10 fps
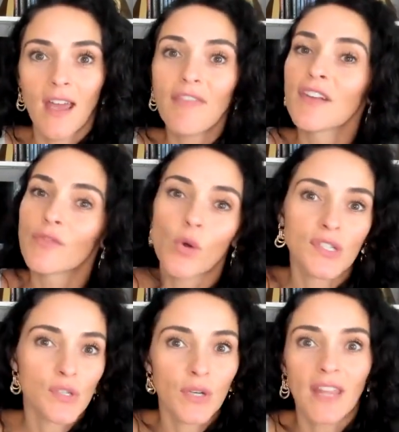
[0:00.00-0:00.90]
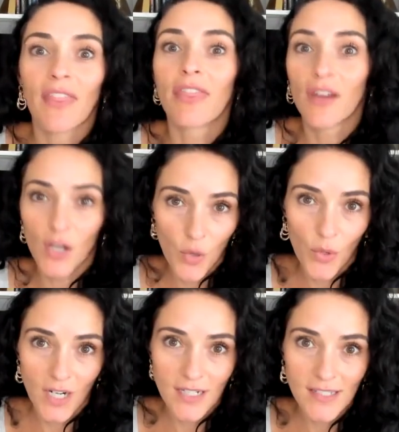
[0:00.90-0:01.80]
And then, of course, you'll get the
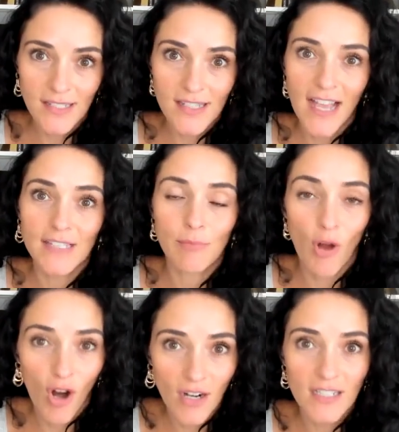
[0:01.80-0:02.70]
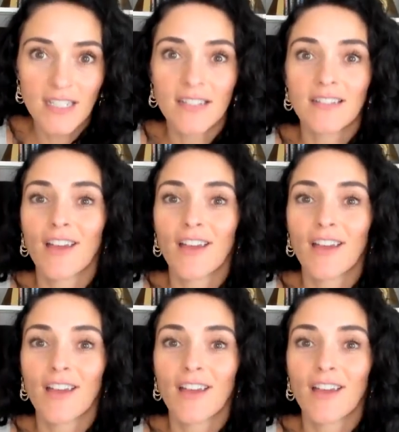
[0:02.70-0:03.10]
course as part